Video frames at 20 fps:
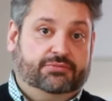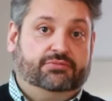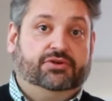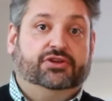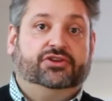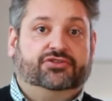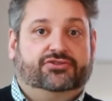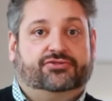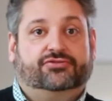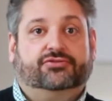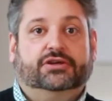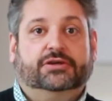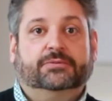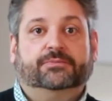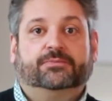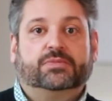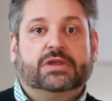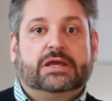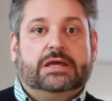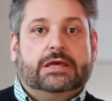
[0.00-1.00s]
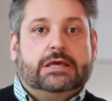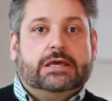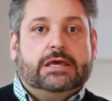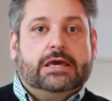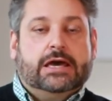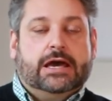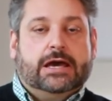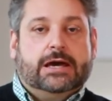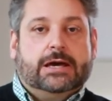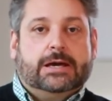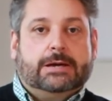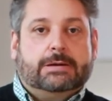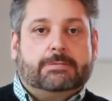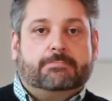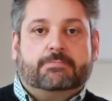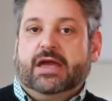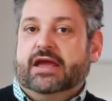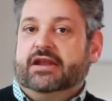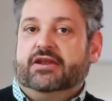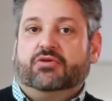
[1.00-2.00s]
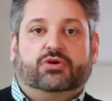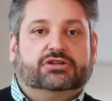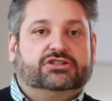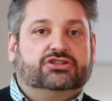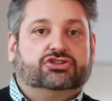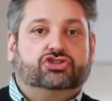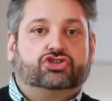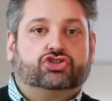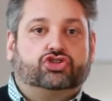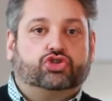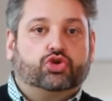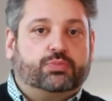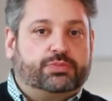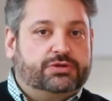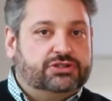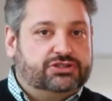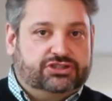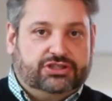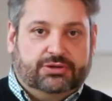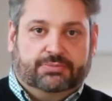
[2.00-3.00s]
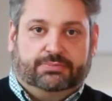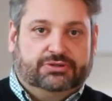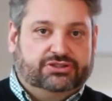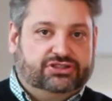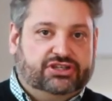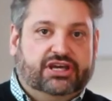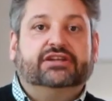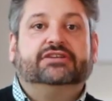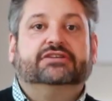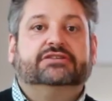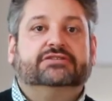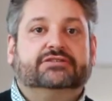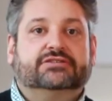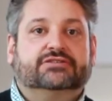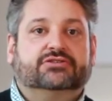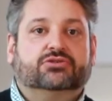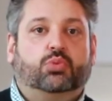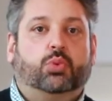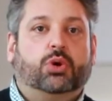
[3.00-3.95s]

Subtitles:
in ministry. And it was a super simple sentence.